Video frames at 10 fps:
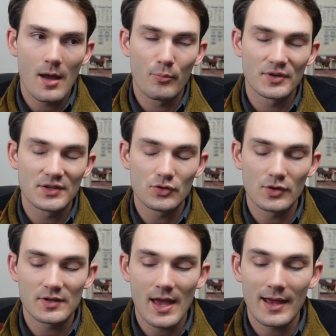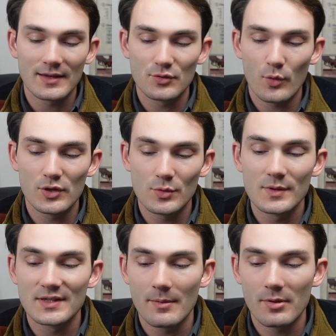Uh, precision attack is going
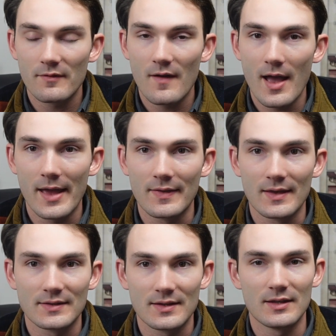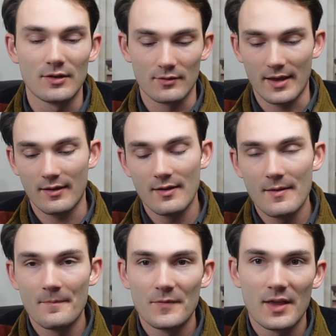to exemplify this, you know, like
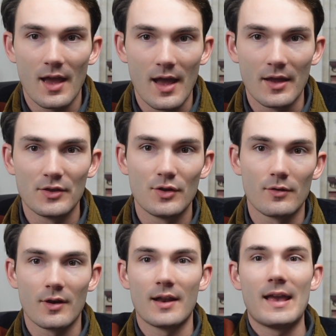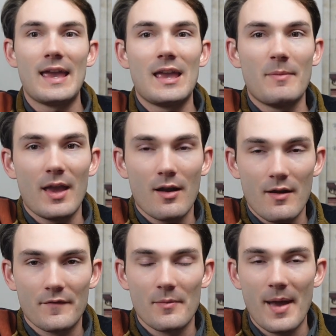uh, you're kind of aiming
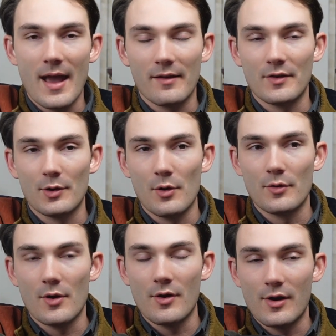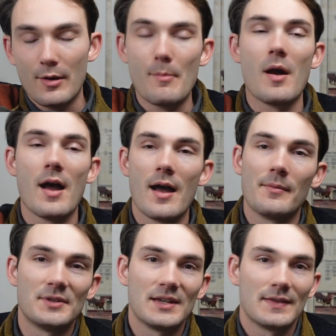off the back of your own arm
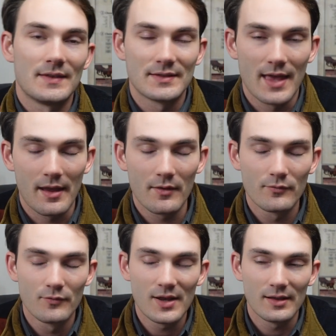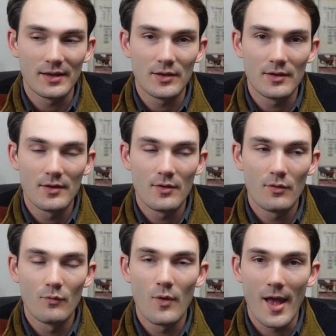um, to get this like really
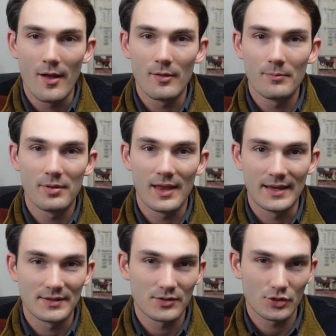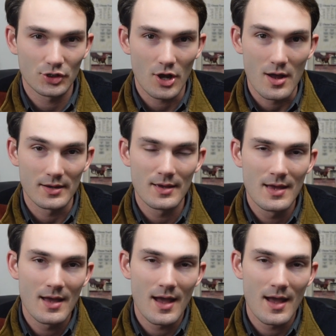well placed shot.